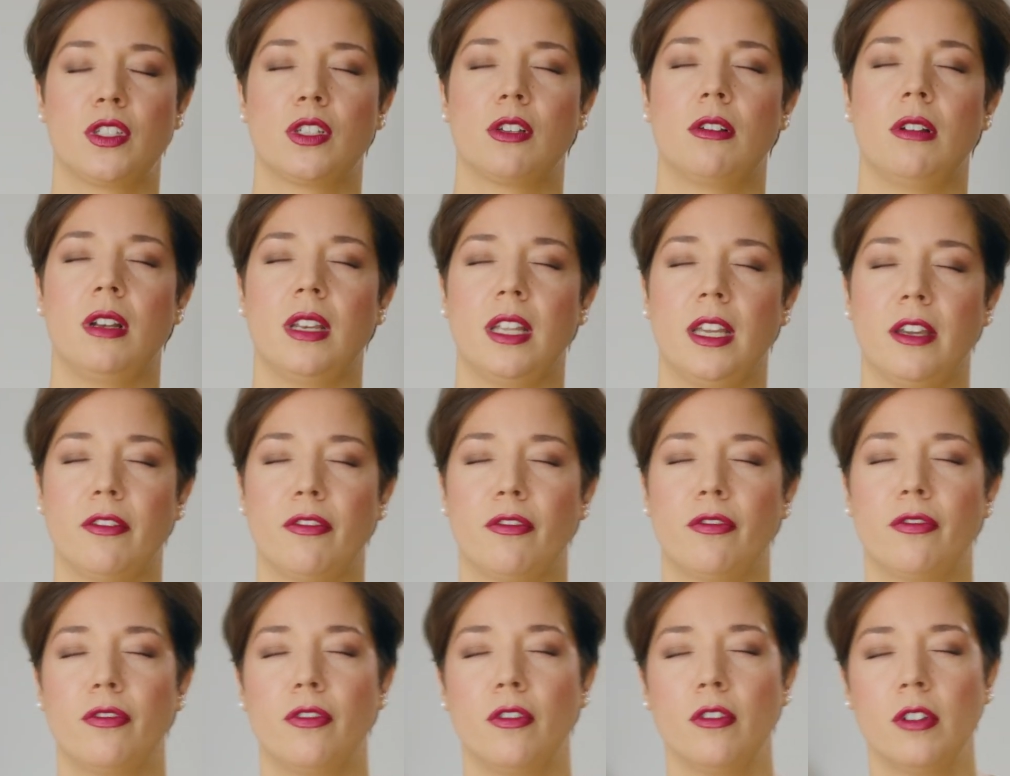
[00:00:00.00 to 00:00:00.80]
to live
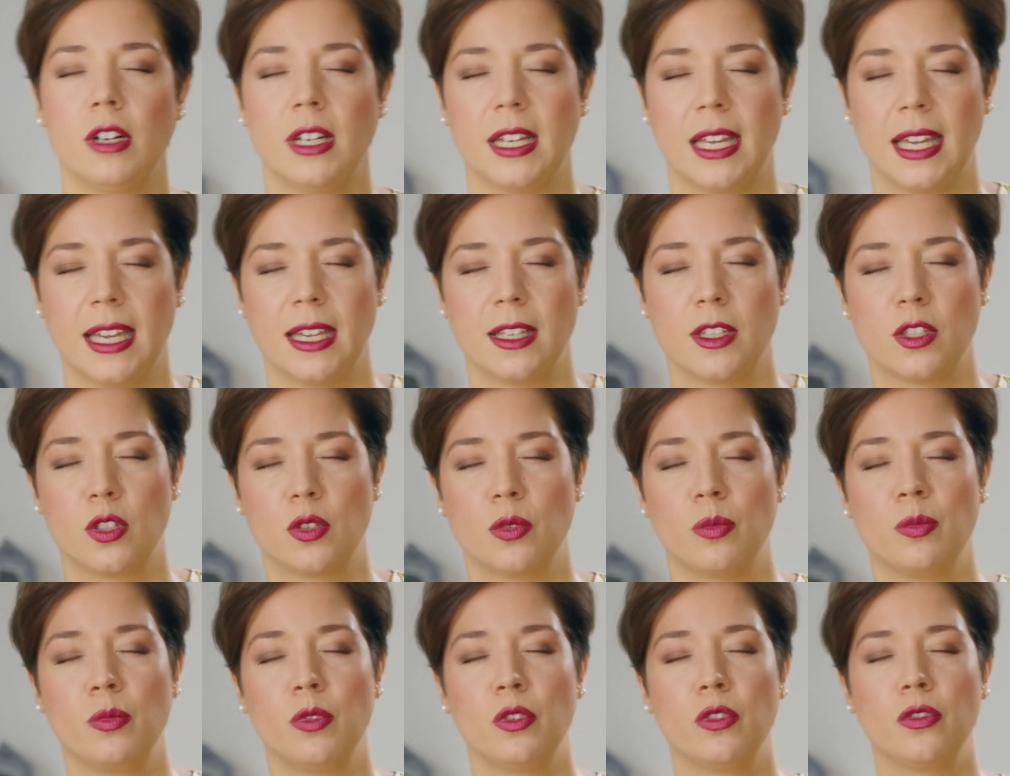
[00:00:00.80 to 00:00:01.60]
fully, to
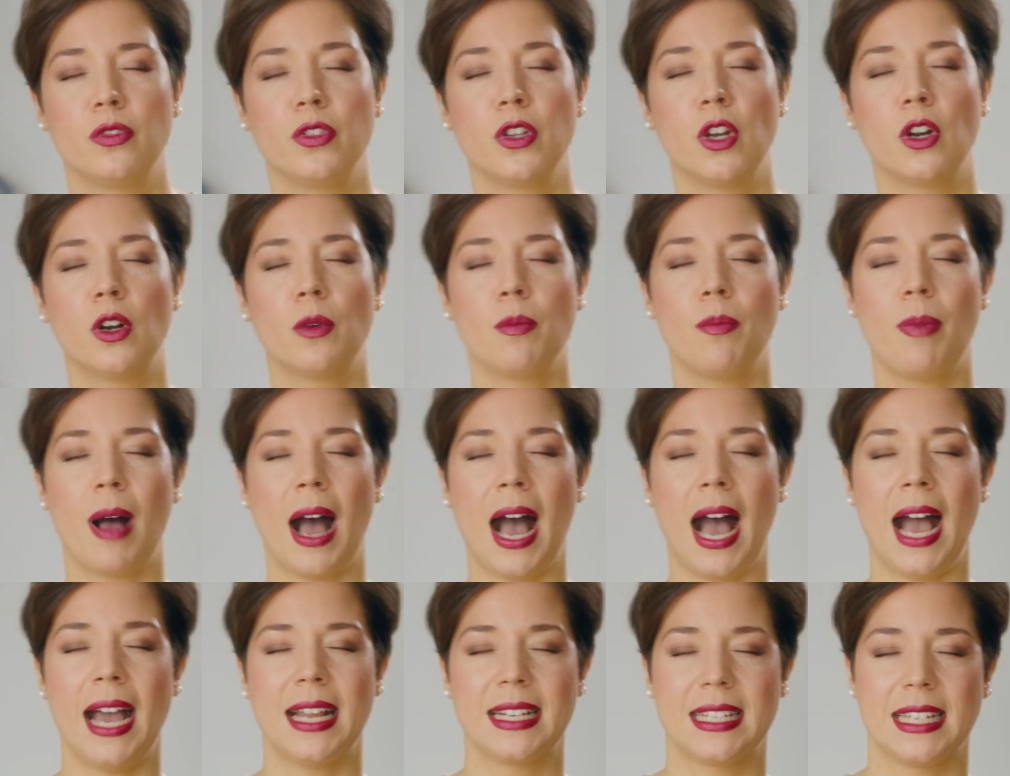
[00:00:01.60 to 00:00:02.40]
move your
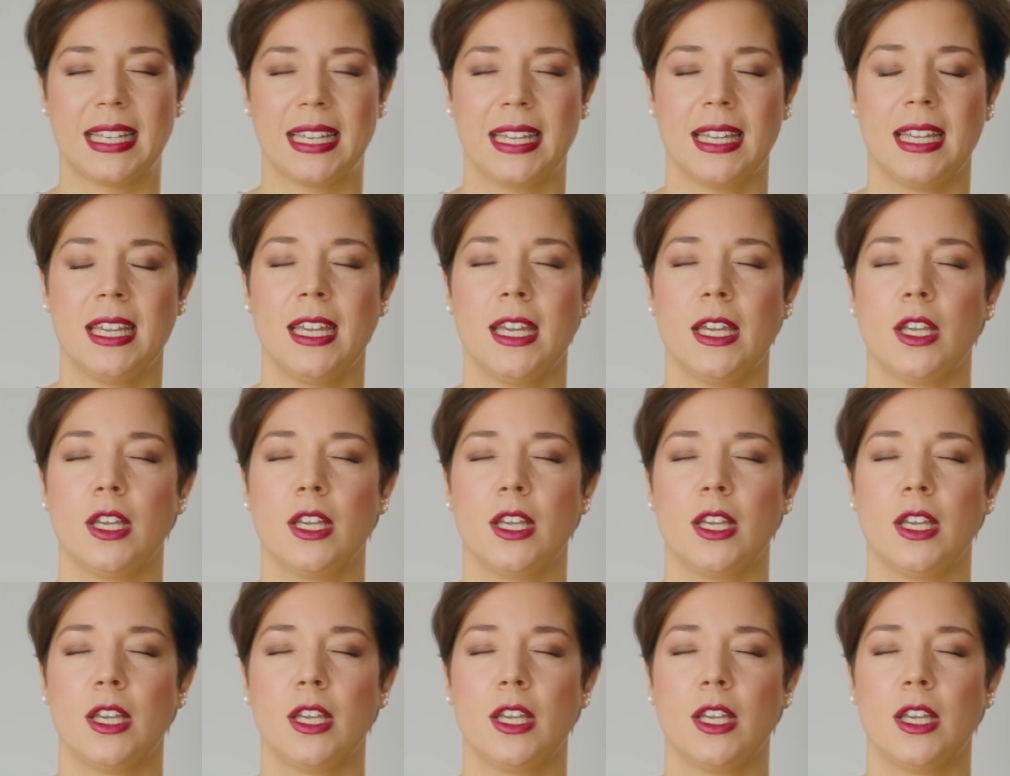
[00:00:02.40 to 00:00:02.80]
body,